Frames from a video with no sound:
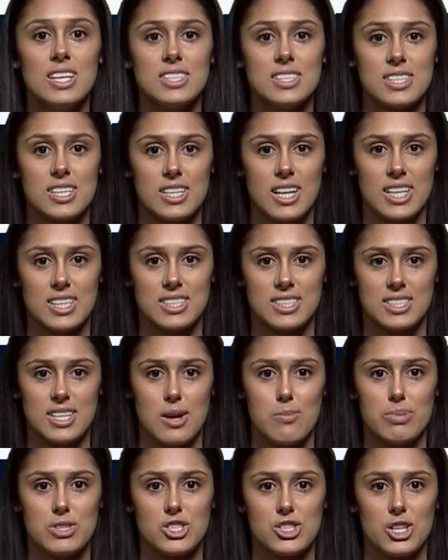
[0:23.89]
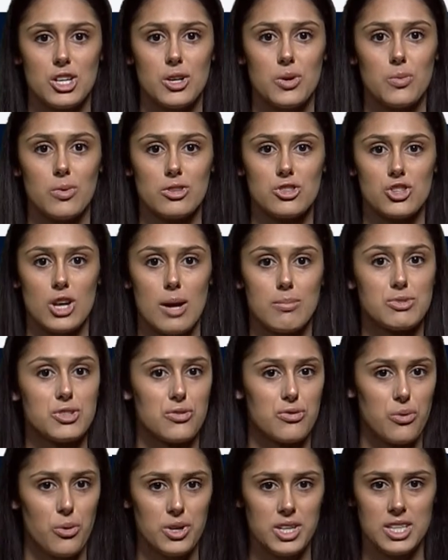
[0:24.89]
Tonight's temperature will drop
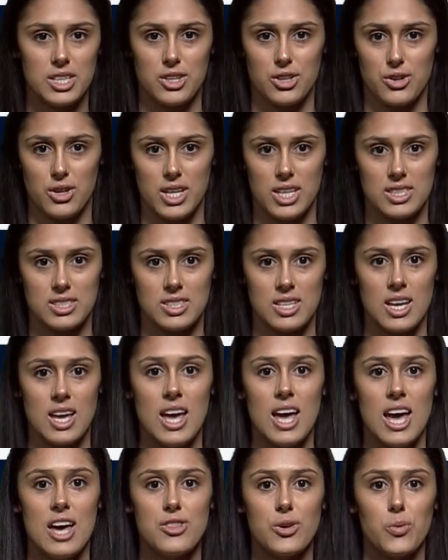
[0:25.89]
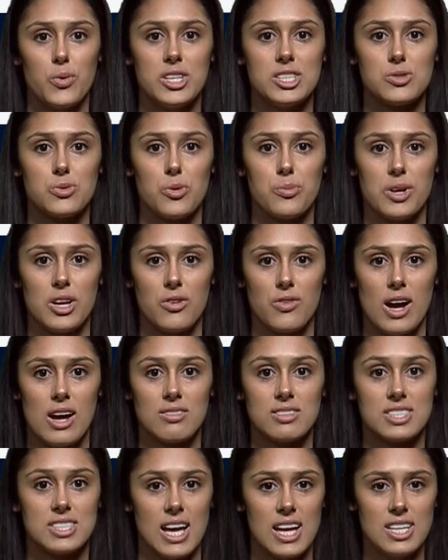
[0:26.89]
to 40 degrees, and the winds will be
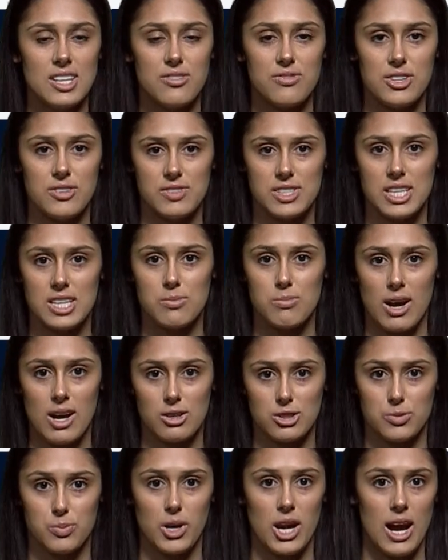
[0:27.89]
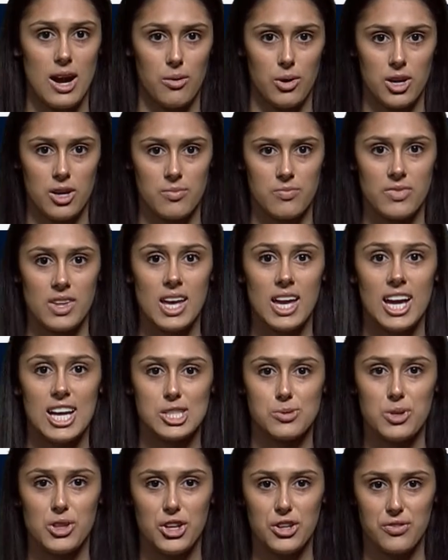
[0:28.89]
around 10 to 15 miles per hour.
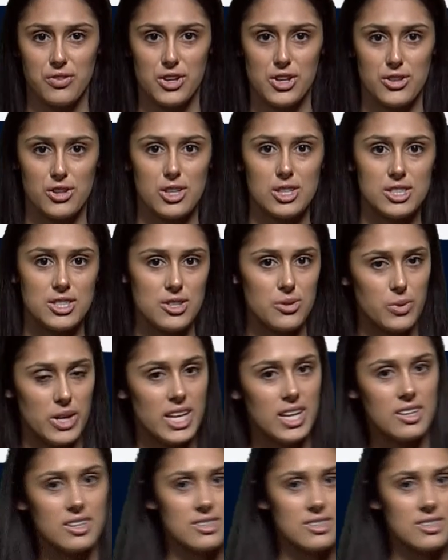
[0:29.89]
As we look further into the week,